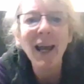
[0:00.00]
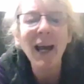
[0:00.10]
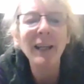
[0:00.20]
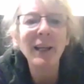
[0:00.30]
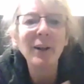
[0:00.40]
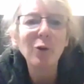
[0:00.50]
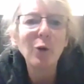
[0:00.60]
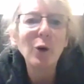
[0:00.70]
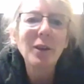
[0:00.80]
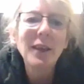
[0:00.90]
And then the
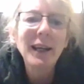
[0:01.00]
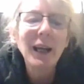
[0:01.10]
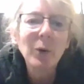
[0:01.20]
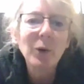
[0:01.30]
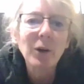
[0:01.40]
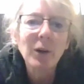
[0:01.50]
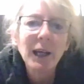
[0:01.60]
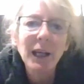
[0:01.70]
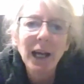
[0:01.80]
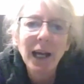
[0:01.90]
fourth encounter
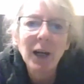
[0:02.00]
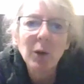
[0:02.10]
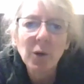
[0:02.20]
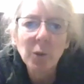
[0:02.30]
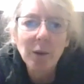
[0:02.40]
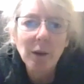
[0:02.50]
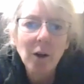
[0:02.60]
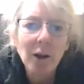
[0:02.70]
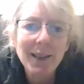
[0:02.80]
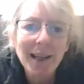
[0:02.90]
he had was with a
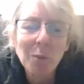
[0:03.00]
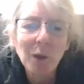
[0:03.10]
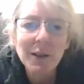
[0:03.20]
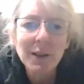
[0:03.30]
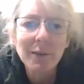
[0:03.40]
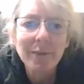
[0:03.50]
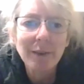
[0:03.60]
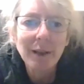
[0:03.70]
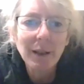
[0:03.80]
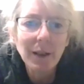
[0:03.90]
contemplative,
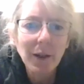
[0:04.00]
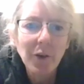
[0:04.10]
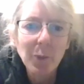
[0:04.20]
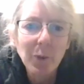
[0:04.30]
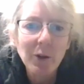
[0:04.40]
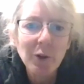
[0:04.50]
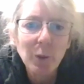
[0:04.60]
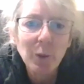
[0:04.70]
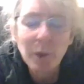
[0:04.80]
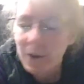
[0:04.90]
a spiritual
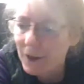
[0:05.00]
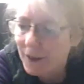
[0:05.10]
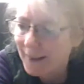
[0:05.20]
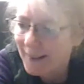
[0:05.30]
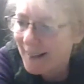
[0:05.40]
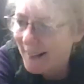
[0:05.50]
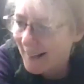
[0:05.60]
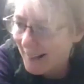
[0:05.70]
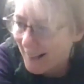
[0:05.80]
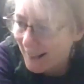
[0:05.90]
person.
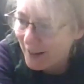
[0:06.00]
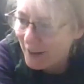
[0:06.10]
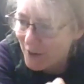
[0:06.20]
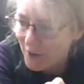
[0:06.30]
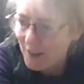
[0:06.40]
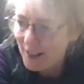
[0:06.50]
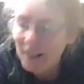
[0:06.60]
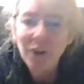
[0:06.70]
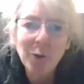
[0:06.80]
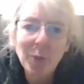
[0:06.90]
And this
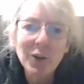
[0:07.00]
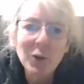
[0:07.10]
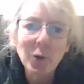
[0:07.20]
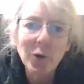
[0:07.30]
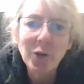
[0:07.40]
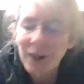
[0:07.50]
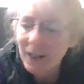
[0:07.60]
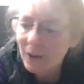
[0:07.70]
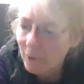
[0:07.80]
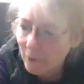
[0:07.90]
spiritual
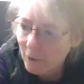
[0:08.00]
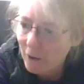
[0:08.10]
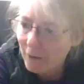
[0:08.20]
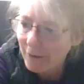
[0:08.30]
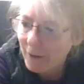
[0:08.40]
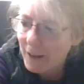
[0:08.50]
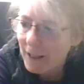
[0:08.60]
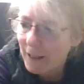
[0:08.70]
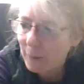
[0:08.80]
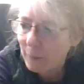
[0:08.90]
seeker offered
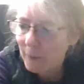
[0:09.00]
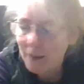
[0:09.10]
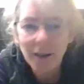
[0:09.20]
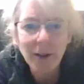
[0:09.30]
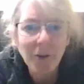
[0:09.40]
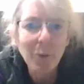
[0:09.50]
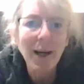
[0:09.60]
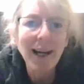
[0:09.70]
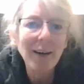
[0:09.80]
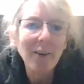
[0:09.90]
him,
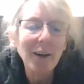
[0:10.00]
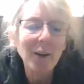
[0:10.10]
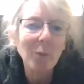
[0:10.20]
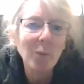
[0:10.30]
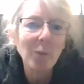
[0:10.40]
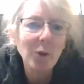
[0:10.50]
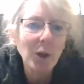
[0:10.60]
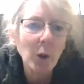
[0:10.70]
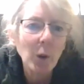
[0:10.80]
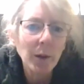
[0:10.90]
inspired him to
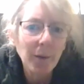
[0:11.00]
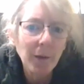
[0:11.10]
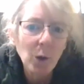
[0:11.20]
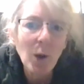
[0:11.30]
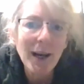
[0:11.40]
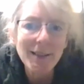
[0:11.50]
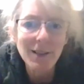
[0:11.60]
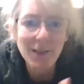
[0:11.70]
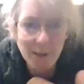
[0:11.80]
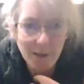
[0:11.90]
go on the
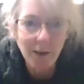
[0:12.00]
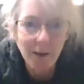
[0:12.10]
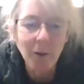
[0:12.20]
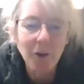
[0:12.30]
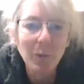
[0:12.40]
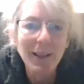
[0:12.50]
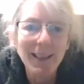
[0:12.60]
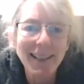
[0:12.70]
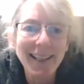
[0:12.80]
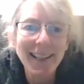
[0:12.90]
quest that
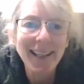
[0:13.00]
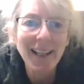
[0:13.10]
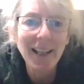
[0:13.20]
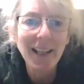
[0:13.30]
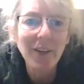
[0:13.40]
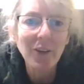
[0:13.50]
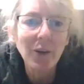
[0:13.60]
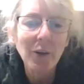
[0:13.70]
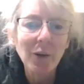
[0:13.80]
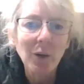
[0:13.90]
ultimately led to
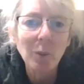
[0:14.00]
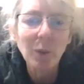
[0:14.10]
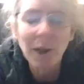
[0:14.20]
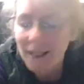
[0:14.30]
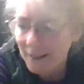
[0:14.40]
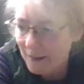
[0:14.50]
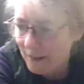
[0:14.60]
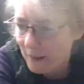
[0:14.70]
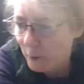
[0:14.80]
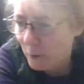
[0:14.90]
his complete
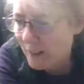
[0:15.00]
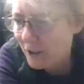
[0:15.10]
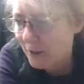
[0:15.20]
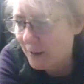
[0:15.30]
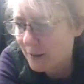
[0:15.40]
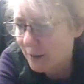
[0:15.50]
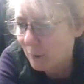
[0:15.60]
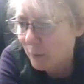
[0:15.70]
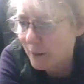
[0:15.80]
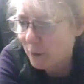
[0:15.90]
liberation, his
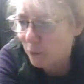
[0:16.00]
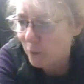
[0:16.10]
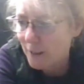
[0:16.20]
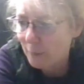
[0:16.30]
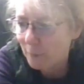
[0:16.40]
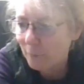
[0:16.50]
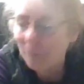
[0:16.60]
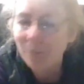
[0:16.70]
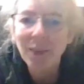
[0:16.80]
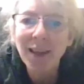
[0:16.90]
complete freedom.
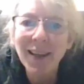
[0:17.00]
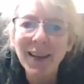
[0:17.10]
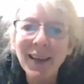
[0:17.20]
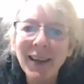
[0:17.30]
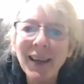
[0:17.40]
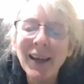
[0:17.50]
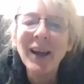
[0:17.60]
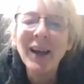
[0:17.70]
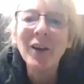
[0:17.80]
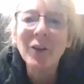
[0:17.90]

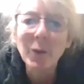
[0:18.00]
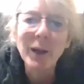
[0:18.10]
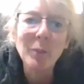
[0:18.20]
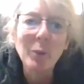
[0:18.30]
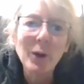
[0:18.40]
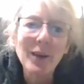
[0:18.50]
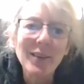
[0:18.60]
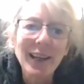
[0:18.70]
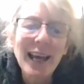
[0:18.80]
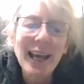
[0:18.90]
So in Buddhist
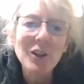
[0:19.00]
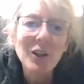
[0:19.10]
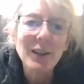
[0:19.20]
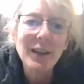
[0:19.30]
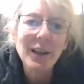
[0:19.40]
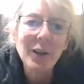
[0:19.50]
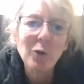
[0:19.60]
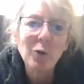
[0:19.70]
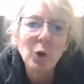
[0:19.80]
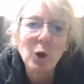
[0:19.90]
legend, these
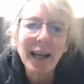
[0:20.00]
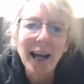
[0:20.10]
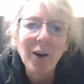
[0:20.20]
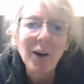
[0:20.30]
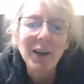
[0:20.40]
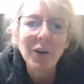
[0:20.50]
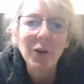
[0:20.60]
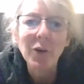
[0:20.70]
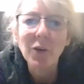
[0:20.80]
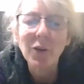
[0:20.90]
four
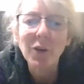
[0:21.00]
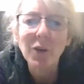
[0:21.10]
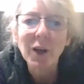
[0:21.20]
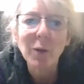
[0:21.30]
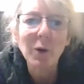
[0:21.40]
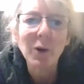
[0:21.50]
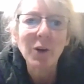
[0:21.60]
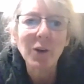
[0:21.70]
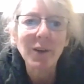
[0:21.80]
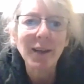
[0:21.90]
characters, the sick
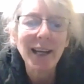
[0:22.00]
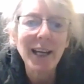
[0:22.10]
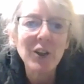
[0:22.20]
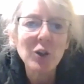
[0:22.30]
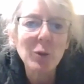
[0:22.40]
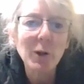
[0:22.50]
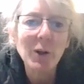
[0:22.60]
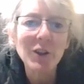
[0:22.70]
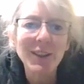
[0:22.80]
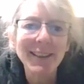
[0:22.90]
person, the aged
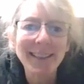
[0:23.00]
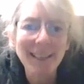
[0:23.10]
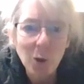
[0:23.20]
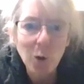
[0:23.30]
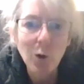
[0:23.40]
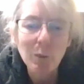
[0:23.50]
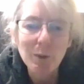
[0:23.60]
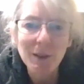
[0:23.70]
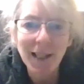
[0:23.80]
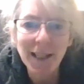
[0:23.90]
person, the
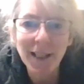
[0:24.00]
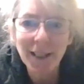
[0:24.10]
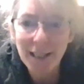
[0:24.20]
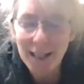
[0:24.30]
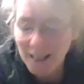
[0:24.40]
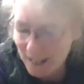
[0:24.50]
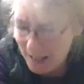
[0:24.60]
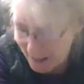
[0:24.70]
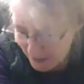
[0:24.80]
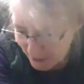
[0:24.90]
corpse, and the
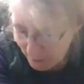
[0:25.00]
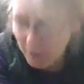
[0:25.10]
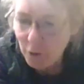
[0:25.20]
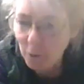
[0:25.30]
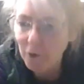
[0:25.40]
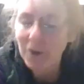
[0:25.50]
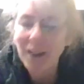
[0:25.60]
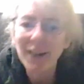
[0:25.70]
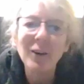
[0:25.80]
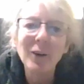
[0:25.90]
spiritual
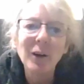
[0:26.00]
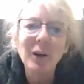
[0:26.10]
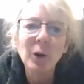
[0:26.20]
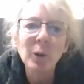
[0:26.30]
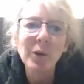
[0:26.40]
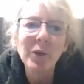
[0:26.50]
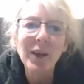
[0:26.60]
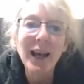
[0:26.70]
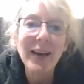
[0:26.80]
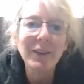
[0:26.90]
seeker, are known as the
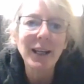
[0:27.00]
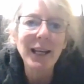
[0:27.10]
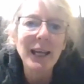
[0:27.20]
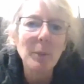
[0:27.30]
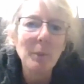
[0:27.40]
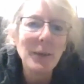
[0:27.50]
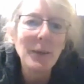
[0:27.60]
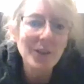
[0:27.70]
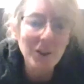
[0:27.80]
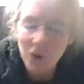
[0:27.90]
heavenly
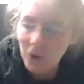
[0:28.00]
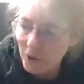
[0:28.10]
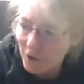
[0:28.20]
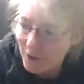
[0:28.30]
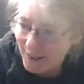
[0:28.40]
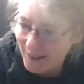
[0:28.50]
messengers,